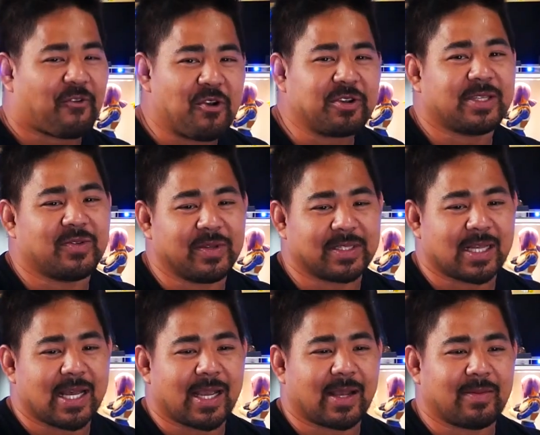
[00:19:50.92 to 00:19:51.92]
first it was
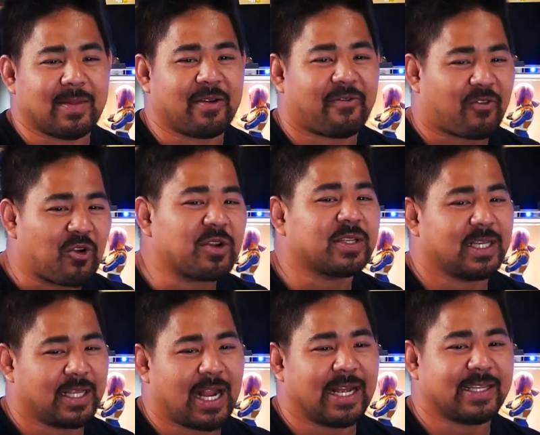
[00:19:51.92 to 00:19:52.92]
like the first thing
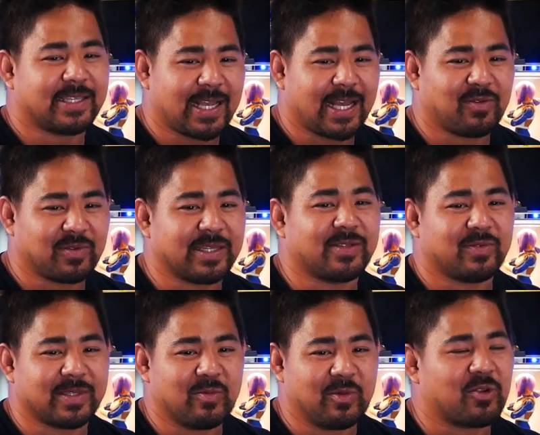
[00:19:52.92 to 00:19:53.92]
that I said was
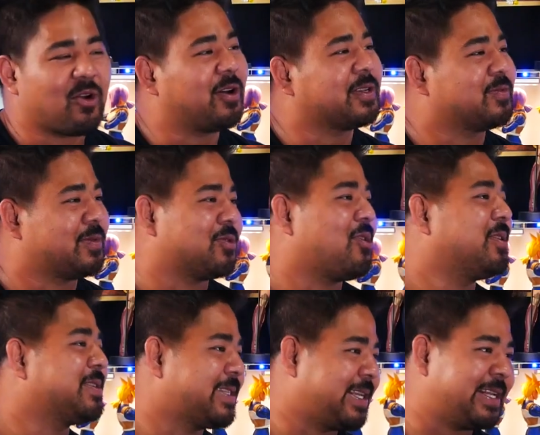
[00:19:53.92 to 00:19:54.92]
when they're all
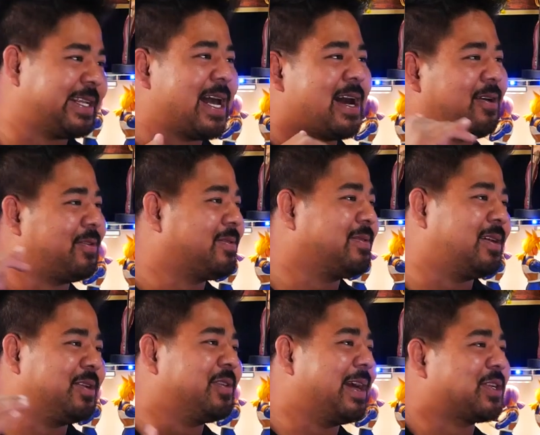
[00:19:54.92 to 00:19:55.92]
sitting down
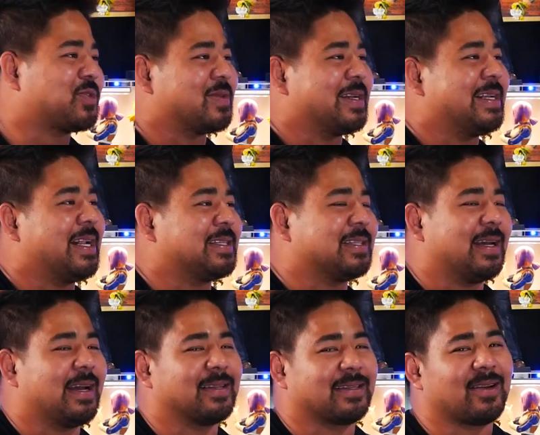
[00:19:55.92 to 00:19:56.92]
under that tree, and I was
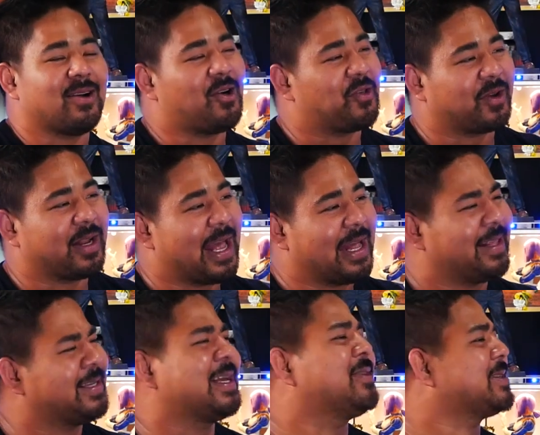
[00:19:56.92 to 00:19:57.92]
like, oh, they're gonna end. This
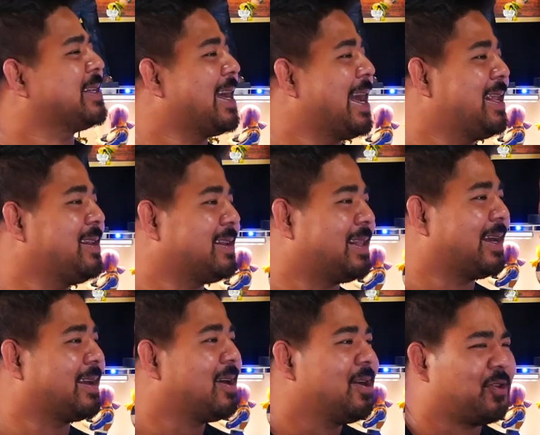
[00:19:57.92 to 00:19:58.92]
is how it's gonna end. And
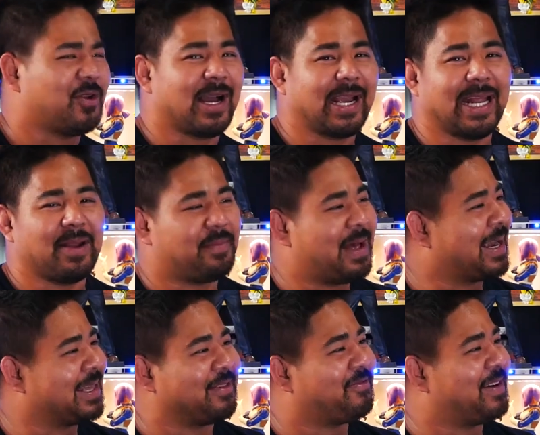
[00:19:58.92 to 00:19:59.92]
they're not getting back
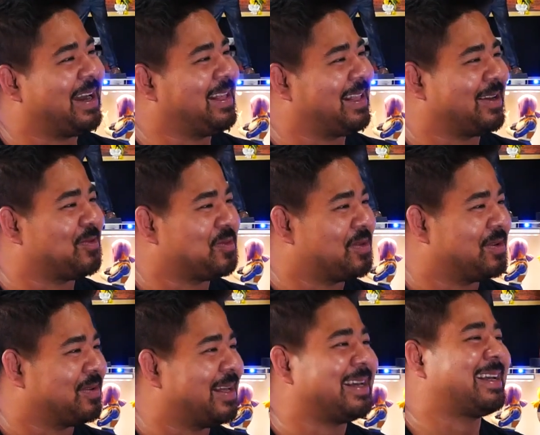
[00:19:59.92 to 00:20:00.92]
in the fight. Like they're
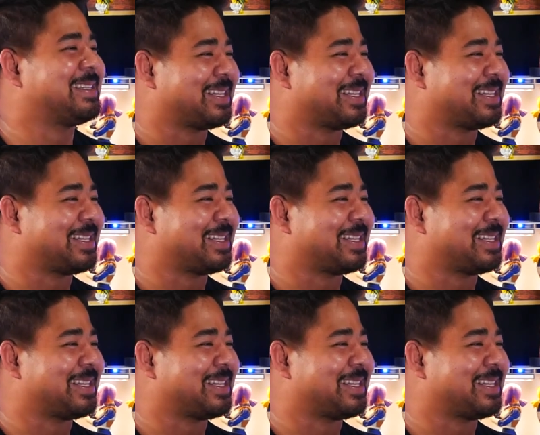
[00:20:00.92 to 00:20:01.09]
like because